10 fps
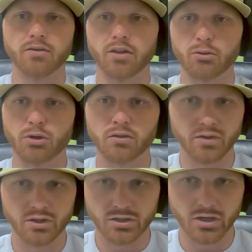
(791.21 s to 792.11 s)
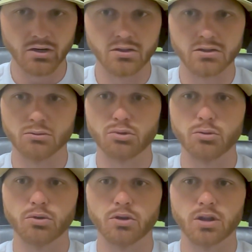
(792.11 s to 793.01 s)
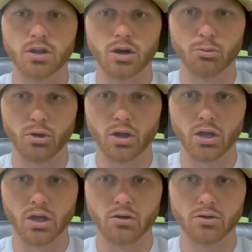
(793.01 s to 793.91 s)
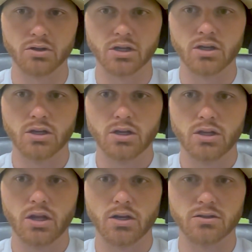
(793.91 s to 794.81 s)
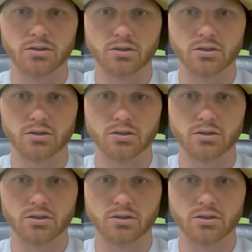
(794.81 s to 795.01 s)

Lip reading: have like beneficiaries and people that they are paying out, because that is